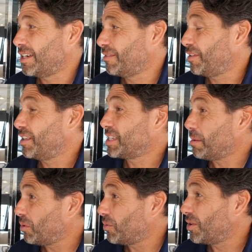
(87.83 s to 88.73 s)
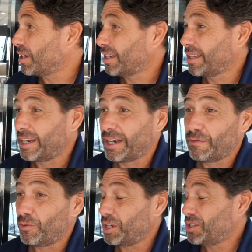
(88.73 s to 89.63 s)
for the timber work.
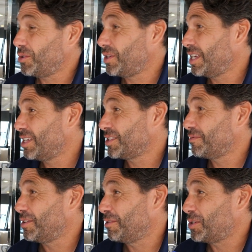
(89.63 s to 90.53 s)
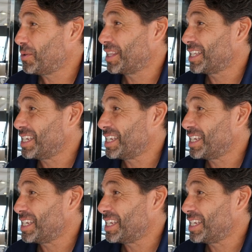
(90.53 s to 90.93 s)
42 years of doing this